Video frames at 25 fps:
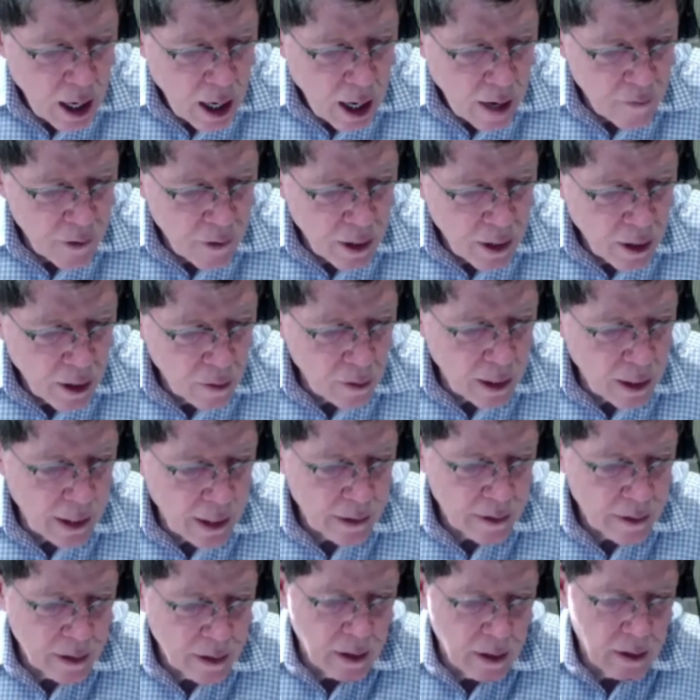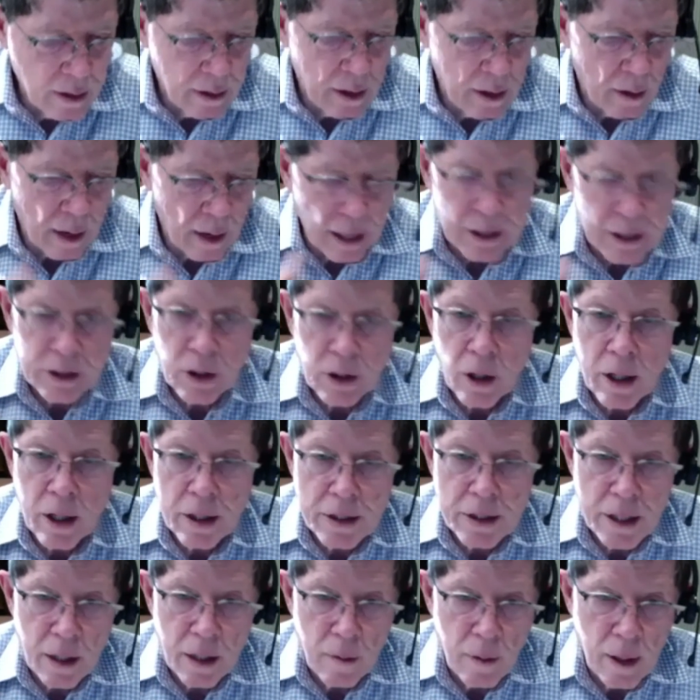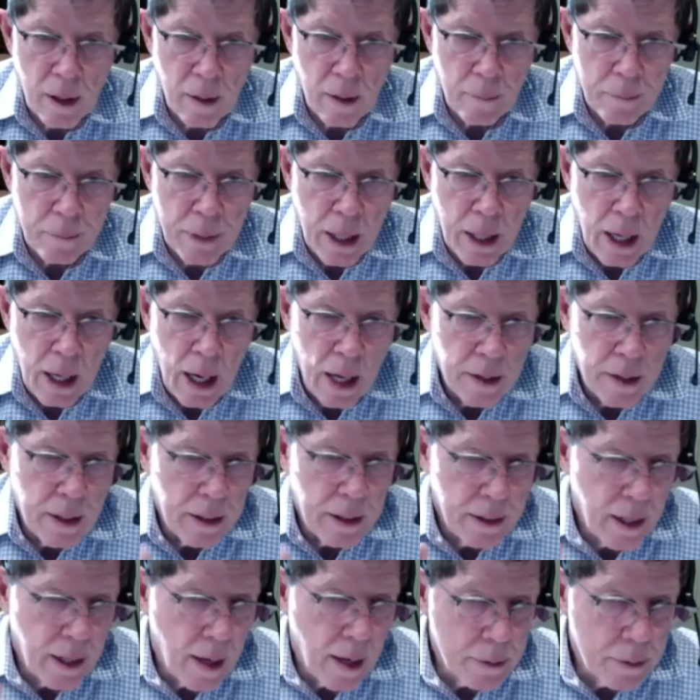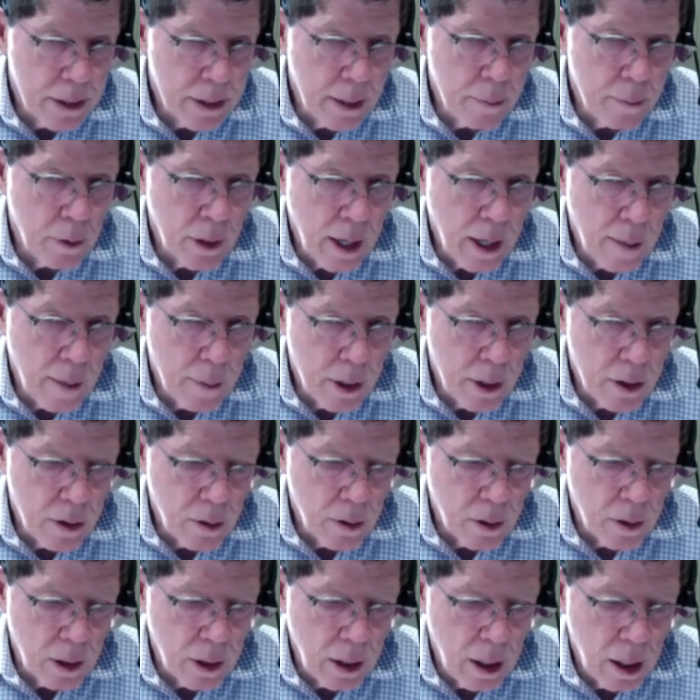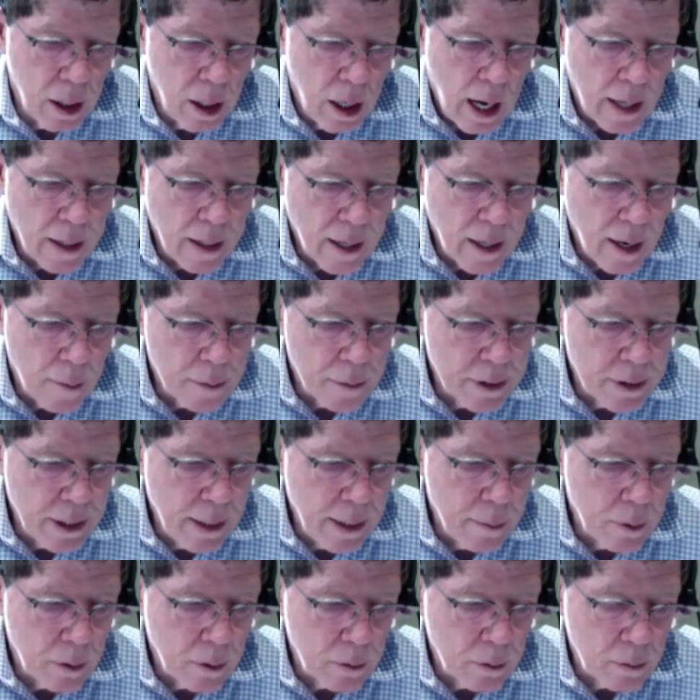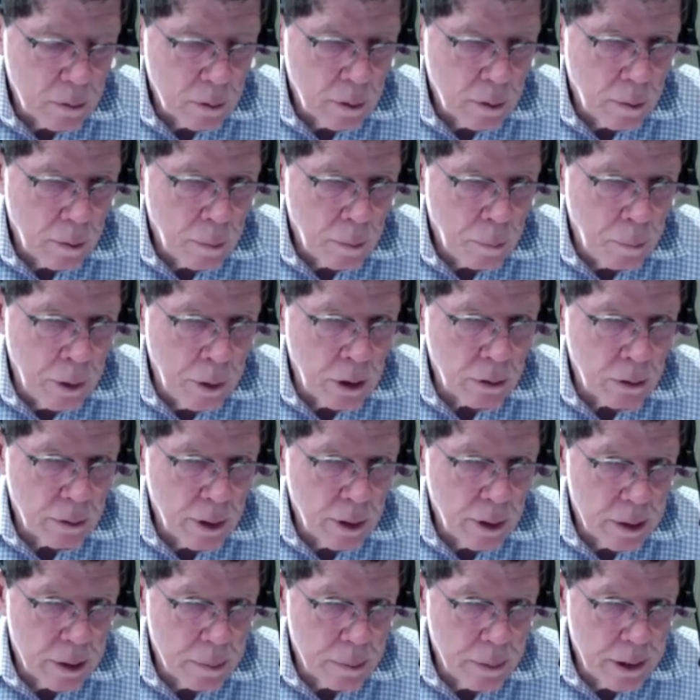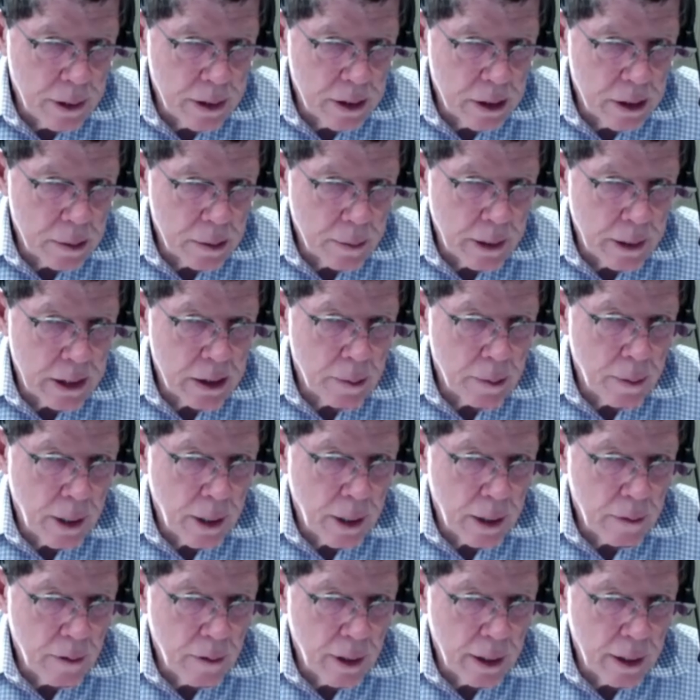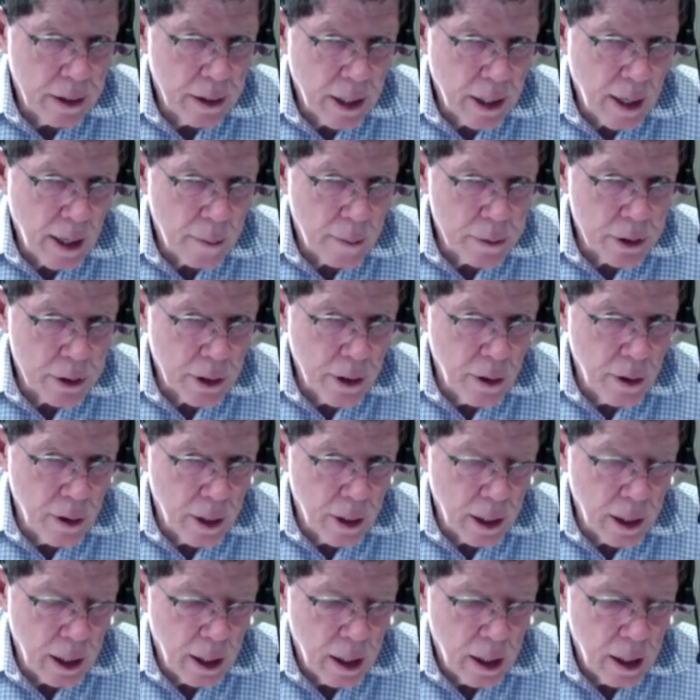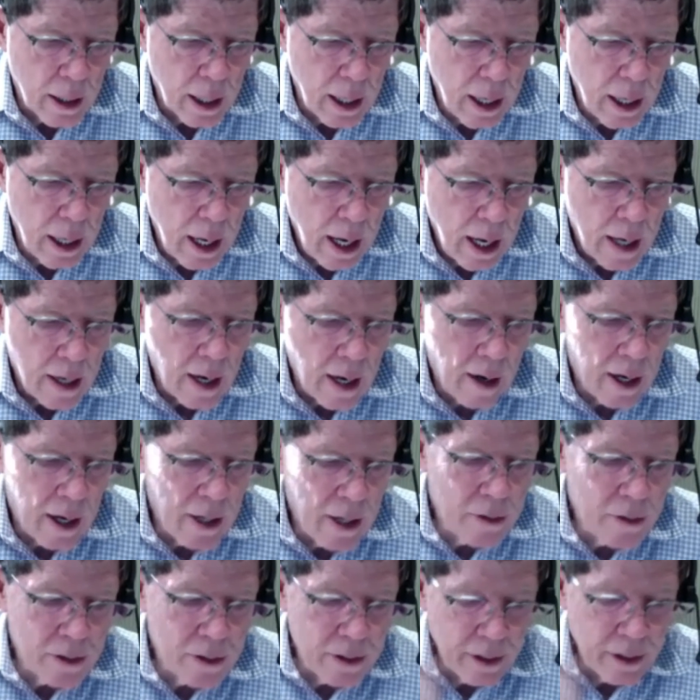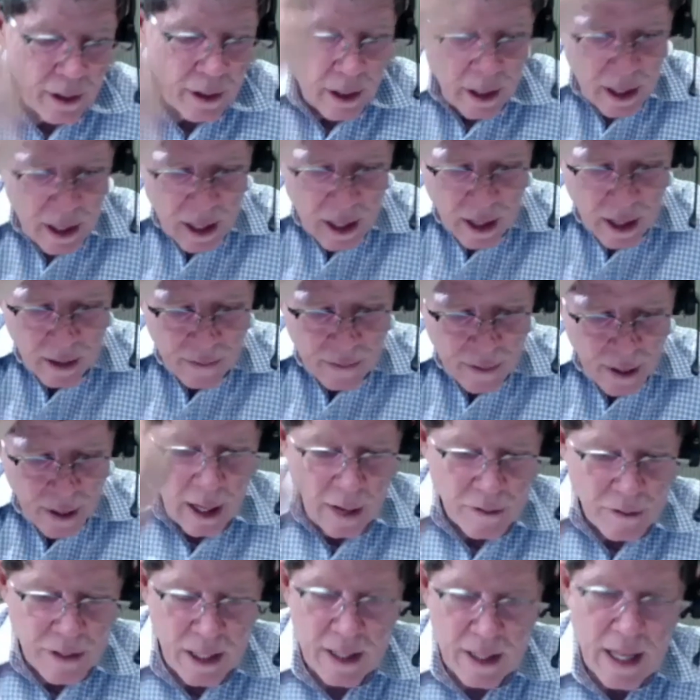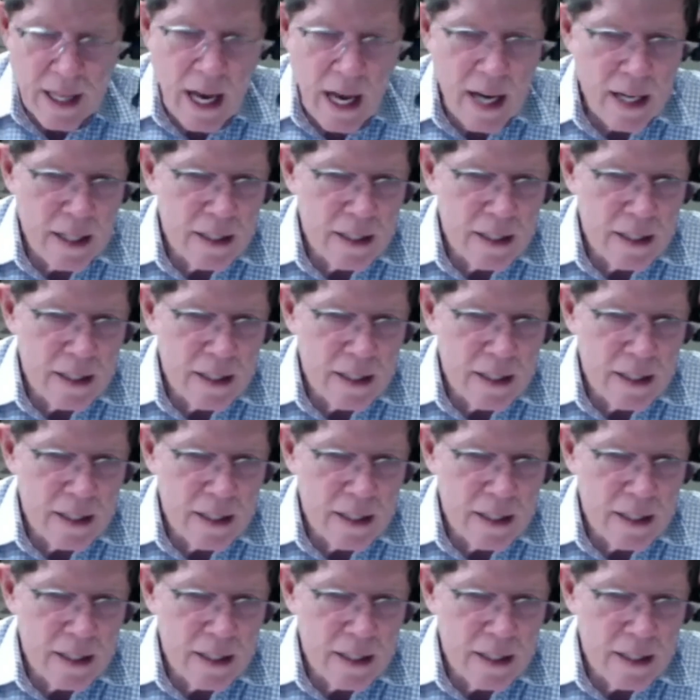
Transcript: If we go like the, you know, I started CRM, then Tom Siebel came into it, and Tom Siebel built his business based upon creating job security. Okay. Now, interestingly enough, I'd say that